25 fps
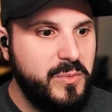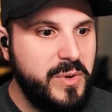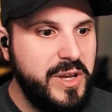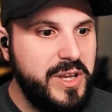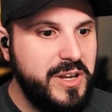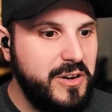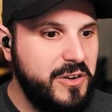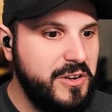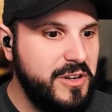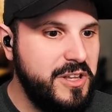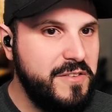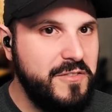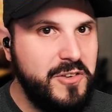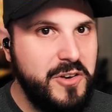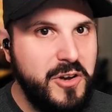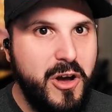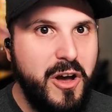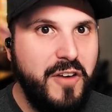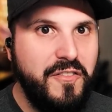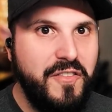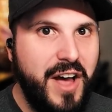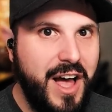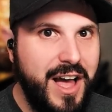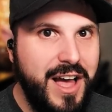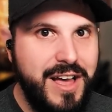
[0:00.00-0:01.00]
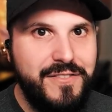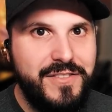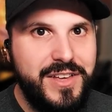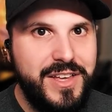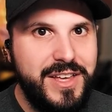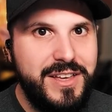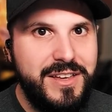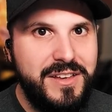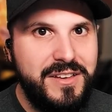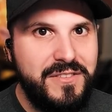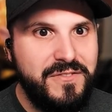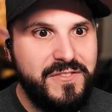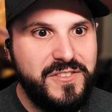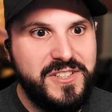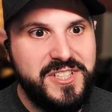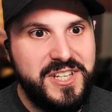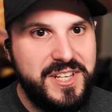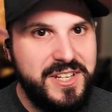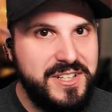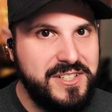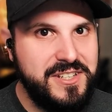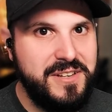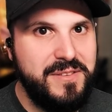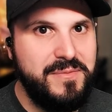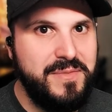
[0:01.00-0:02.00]
We don't even know if Ivy
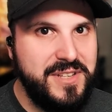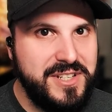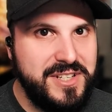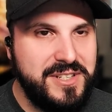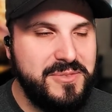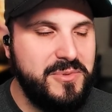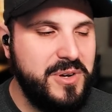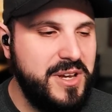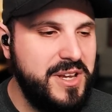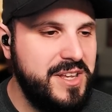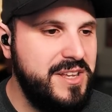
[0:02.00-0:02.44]
sees him this way